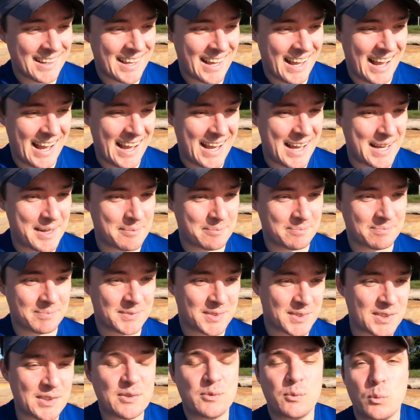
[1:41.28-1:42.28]

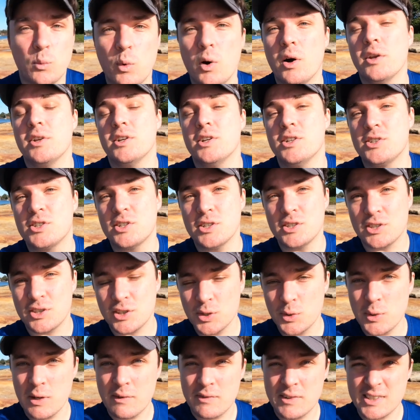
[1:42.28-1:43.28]
sort of what you should
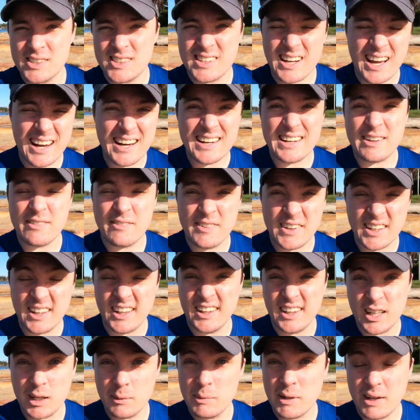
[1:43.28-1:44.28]
do if you're starting to feel a
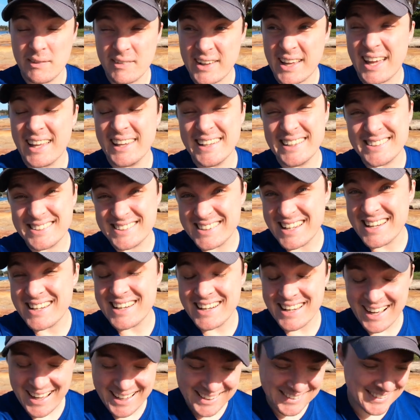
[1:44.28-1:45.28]
little bit of Achilles
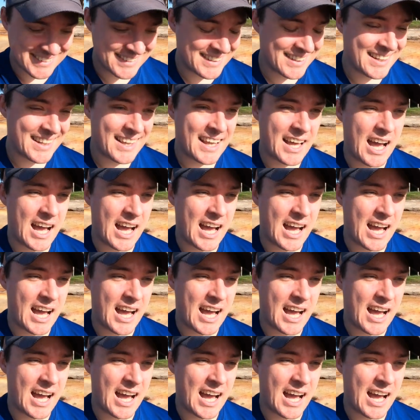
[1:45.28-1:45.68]
tendonitis.